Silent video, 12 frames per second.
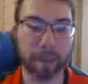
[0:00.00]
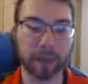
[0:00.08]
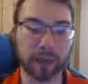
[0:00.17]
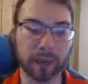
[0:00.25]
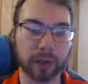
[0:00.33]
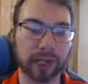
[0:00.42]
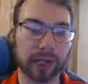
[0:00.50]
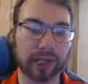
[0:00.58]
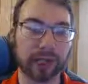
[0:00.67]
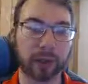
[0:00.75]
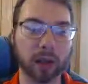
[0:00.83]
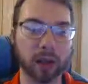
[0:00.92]
So this is
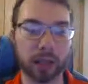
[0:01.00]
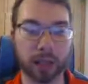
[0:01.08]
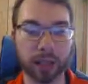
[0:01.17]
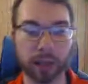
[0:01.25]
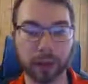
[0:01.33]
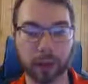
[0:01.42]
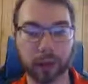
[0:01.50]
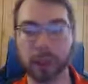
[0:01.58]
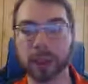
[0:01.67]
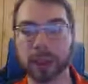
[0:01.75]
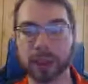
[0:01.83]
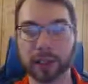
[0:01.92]
all on your
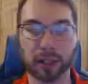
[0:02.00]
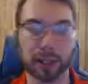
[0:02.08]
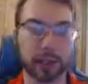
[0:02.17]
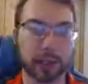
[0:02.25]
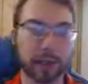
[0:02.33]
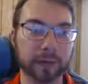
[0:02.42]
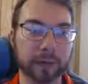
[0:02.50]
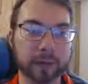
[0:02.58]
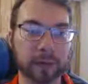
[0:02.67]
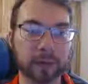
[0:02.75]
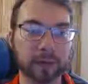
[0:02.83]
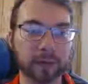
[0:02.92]
opponent's turn, and you'll have
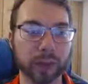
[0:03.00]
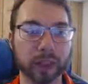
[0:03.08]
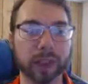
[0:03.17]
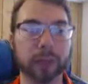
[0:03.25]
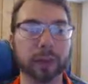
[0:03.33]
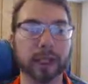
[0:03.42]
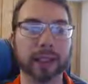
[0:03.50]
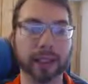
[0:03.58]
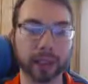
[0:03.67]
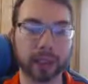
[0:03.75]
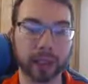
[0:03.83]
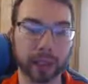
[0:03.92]
to really pay
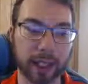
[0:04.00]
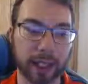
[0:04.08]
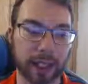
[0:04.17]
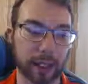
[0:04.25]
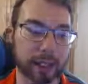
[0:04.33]
attention to that.